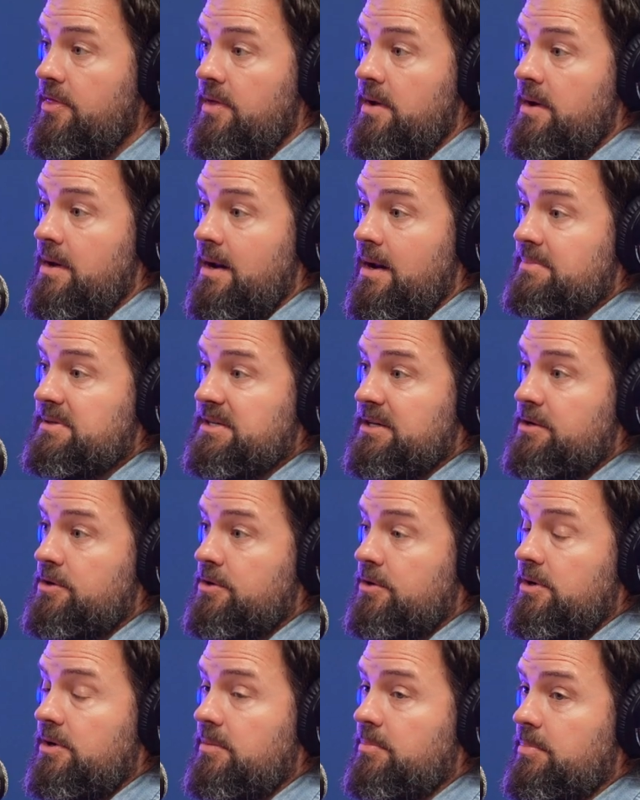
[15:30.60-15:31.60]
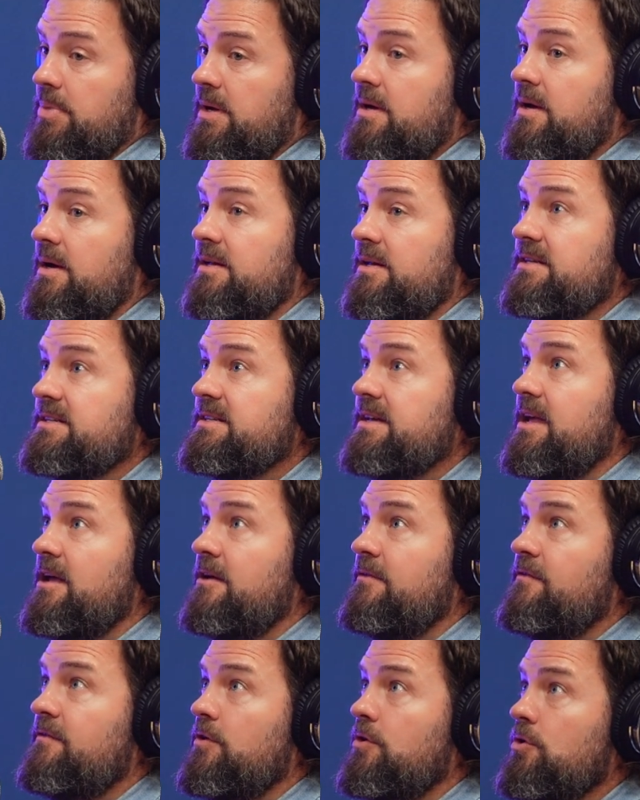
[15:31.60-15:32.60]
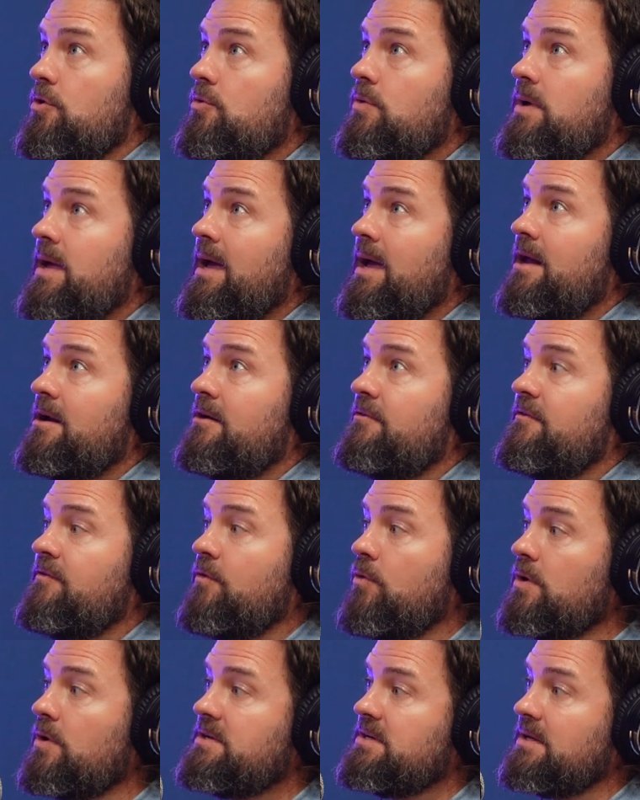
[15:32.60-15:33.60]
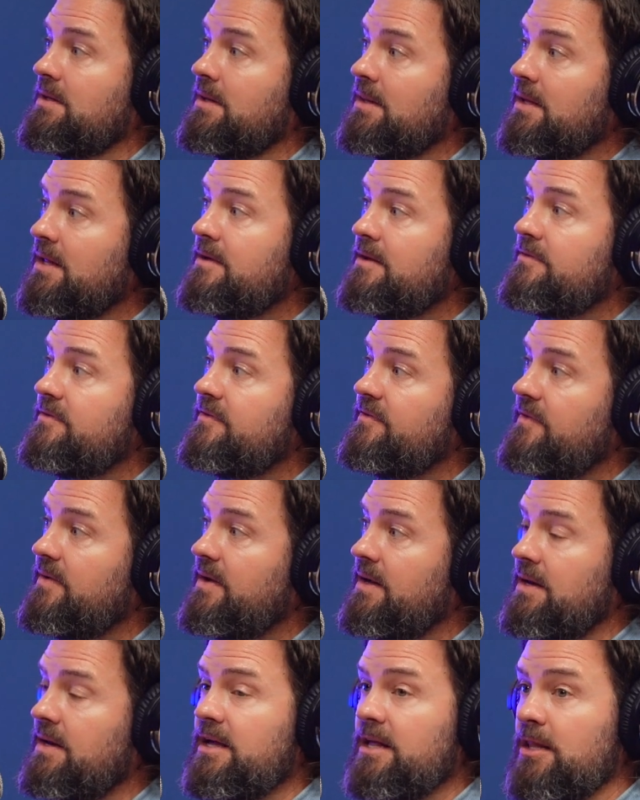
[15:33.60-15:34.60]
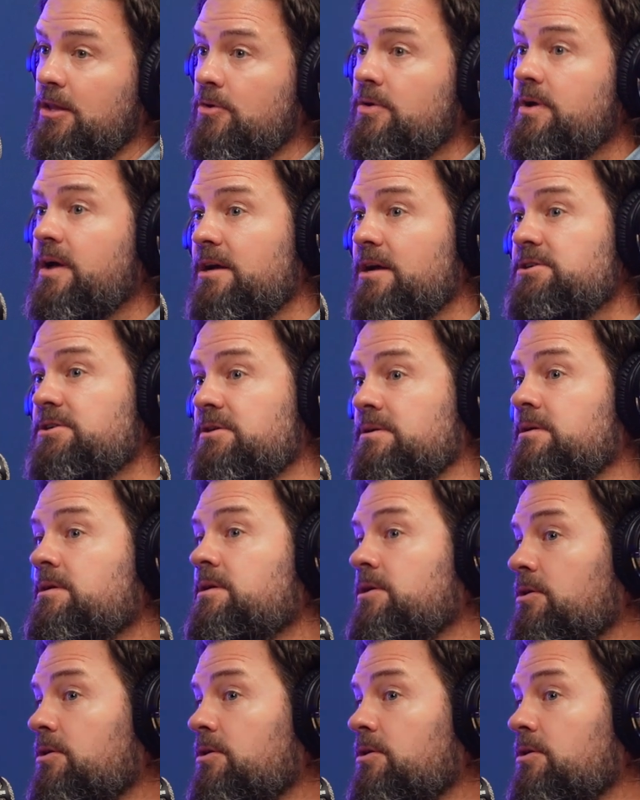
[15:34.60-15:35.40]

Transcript: think it absolutely could, because if you can't afford to live in a location,